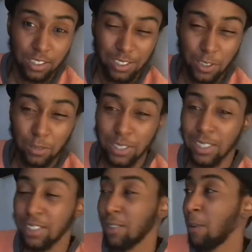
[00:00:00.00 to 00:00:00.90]
You know what I'm
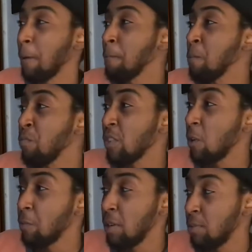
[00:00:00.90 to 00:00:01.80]
saying? So, you
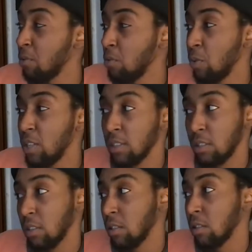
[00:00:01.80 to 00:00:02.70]
know, people who went
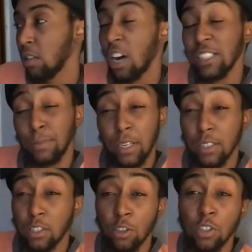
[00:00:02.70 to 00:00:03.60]
into cosmetic
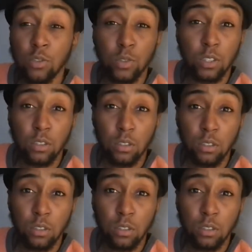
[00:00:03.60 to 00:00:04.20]
surgery,